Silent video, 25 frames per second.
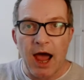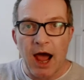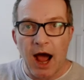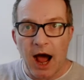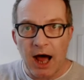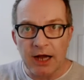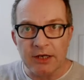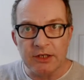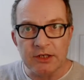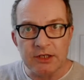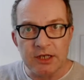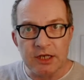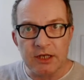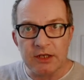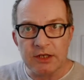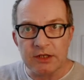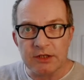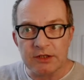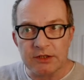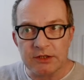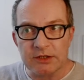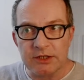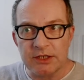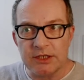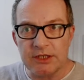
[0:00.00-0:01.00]
under
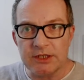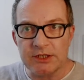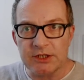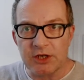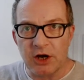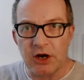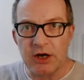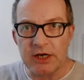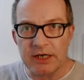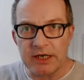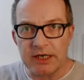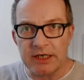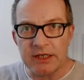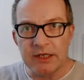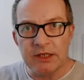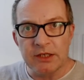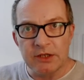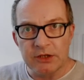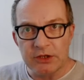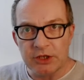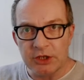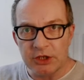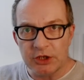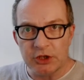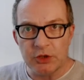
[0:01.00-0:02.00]
the sign-in
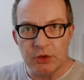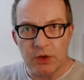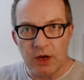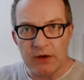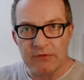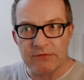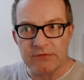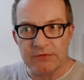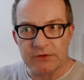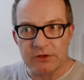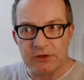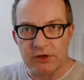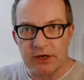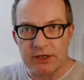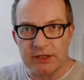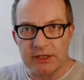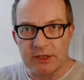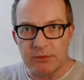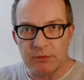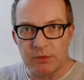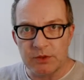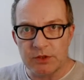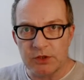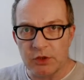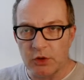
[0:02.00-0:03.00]
that you have
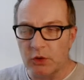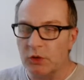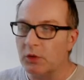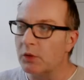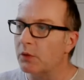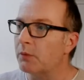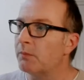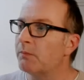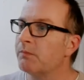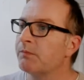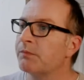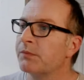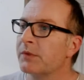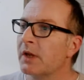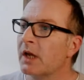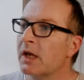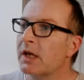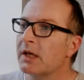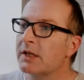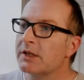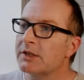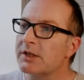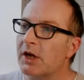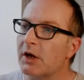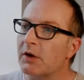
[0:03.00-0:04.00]
created with Google.
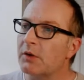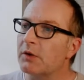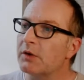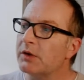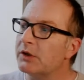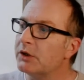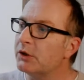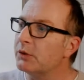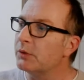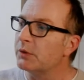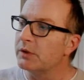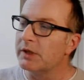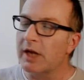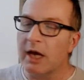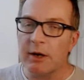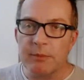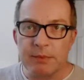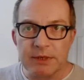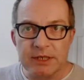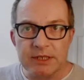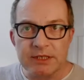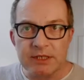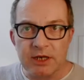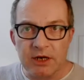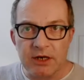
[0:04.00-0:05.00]
So you will now
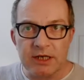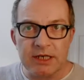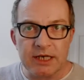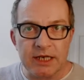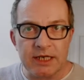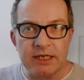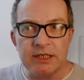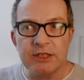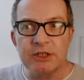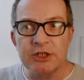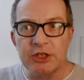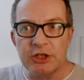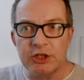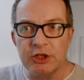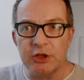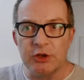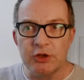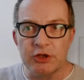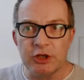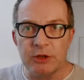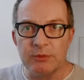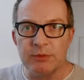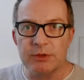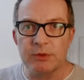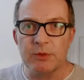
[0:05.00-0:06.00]
be signed in to
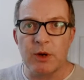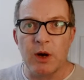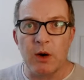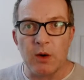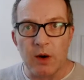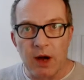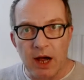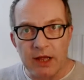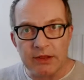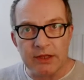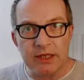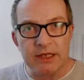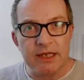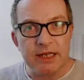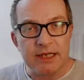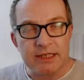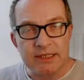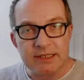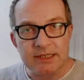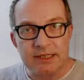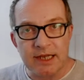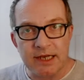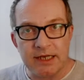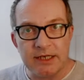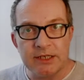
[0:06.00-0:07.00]
YouTube as well. And the next
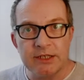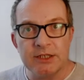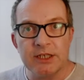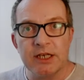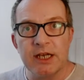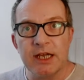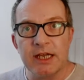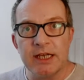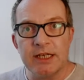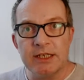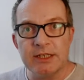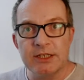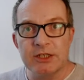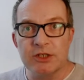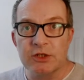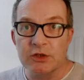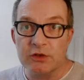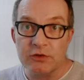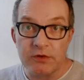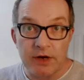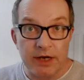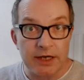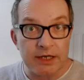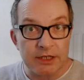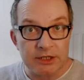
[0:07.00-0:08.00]
stage is to
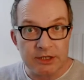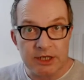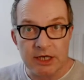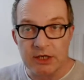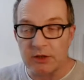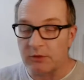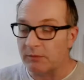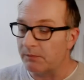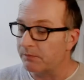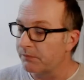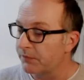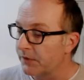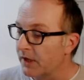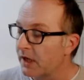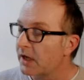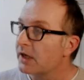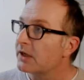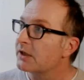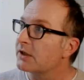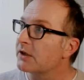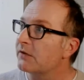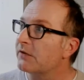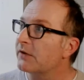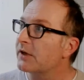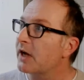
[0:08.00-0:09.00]
create a channel.
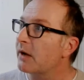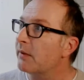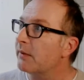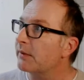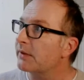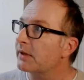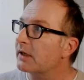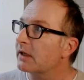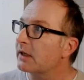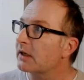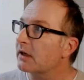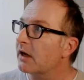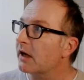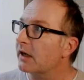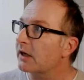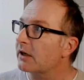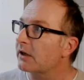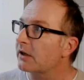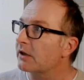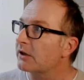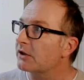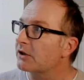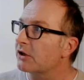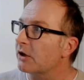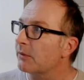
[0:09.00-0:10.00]
So if you come up to the little icon
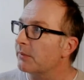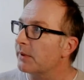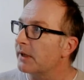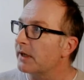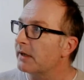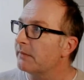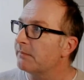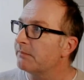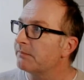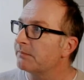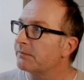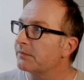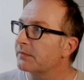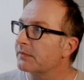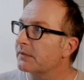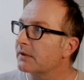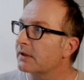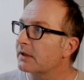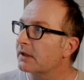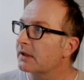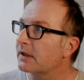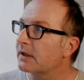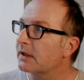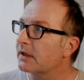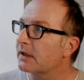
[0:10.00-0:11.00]
at the top here,
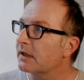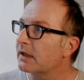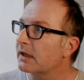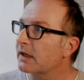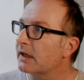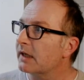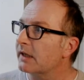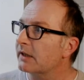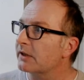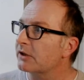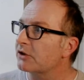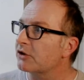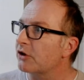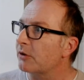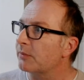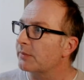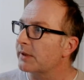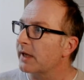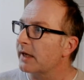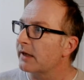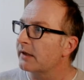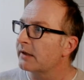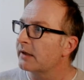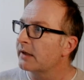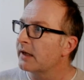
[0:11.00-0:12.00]
click the drop
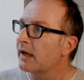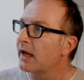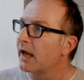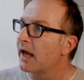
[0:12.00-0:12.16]
down,